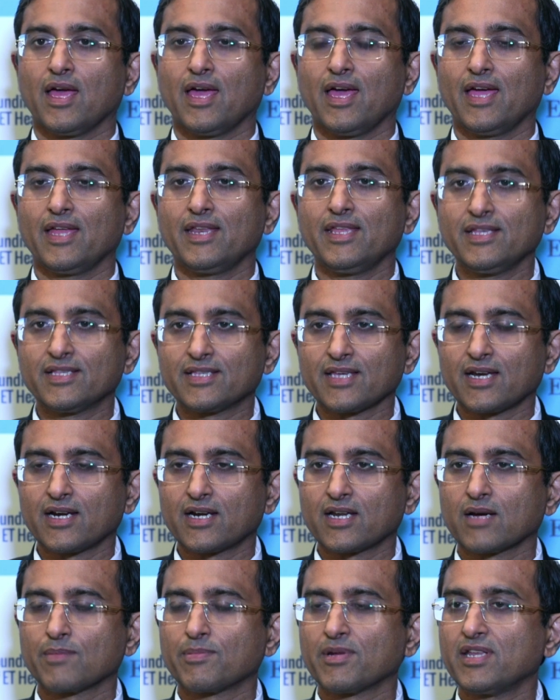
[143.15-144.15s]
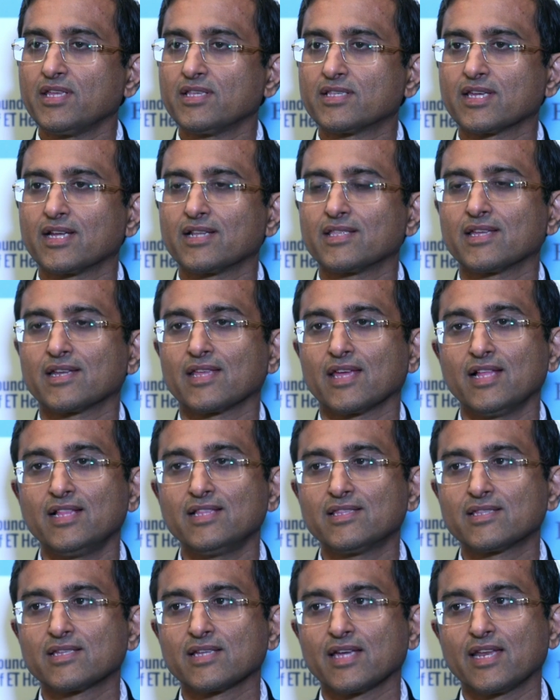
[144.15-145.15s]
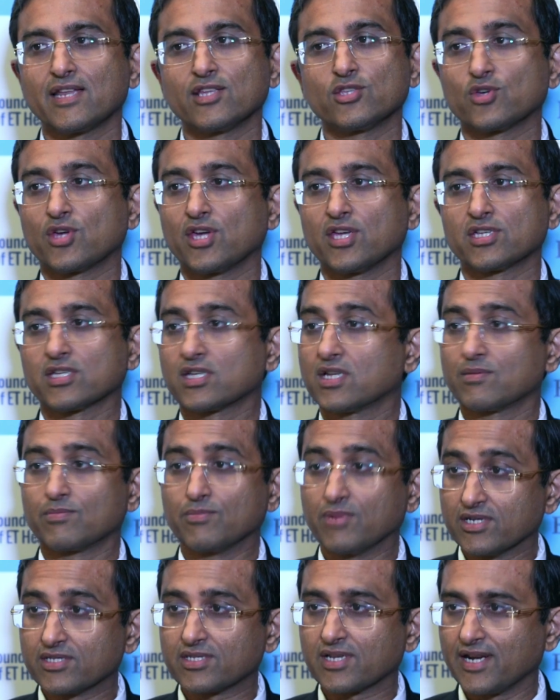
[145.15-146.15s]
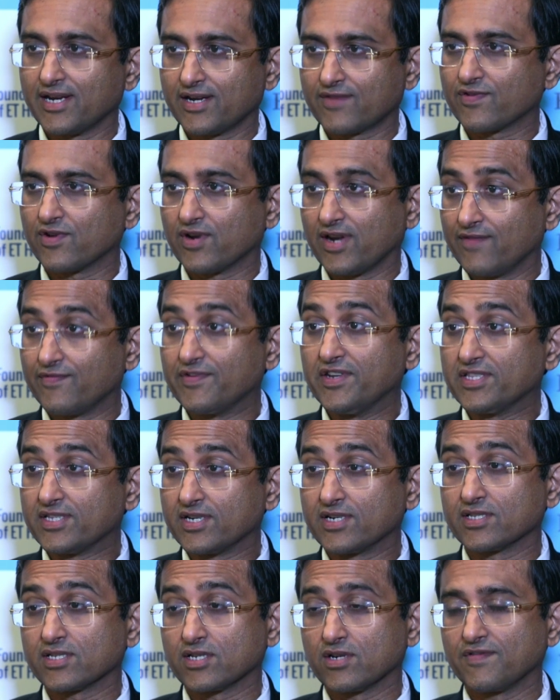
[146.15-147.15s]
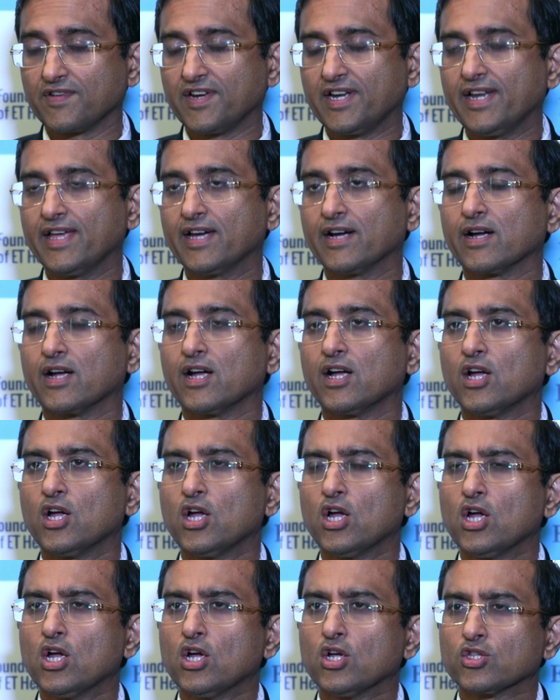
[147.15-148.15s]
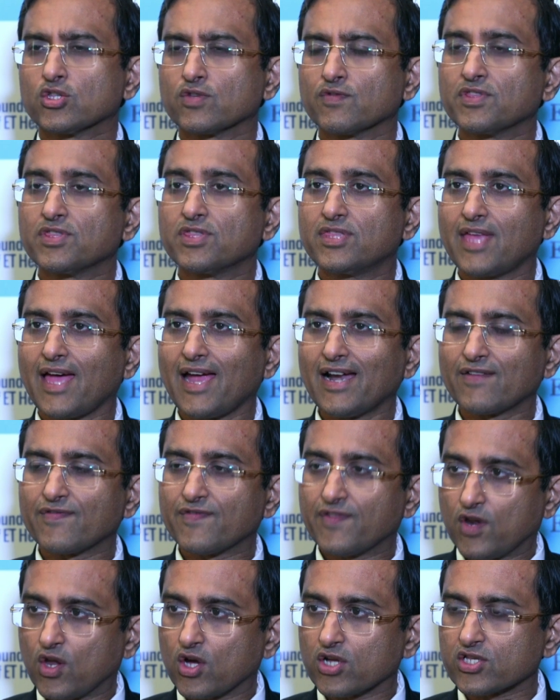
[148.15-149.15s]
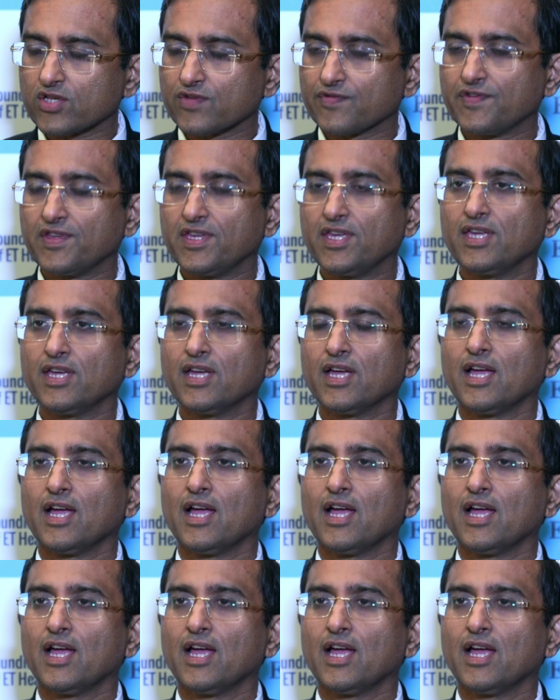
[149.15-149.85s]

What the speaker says: And he set it up, and he said that health and education are birthright for every citizen of India. So with that philosophy,